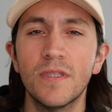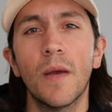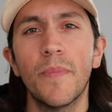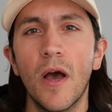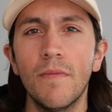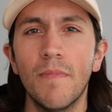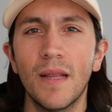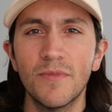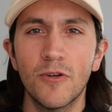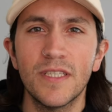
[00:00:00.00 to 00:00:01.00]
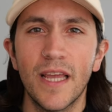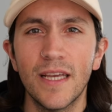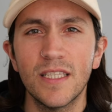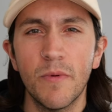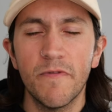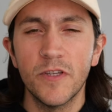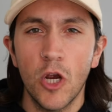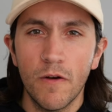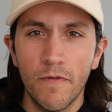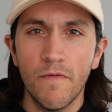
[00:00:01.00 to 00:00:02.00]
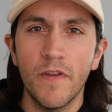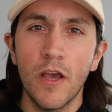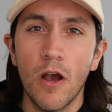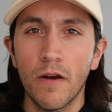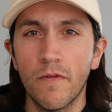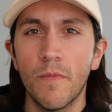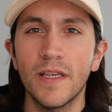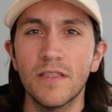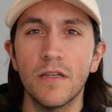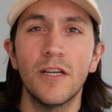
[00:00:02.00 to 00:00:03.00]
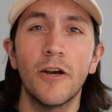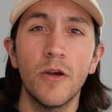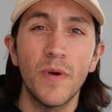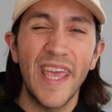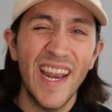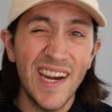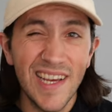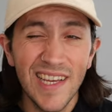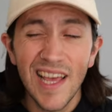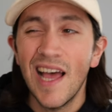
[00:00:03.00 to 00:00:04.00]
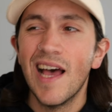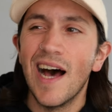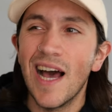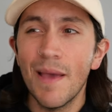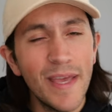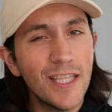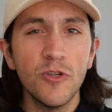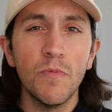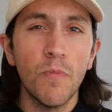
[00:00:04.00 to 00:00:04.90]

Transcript: What's up, y'all? My name is Chris Tellez. I'm a photographer and videographer based in Ontario, Canada. I mainly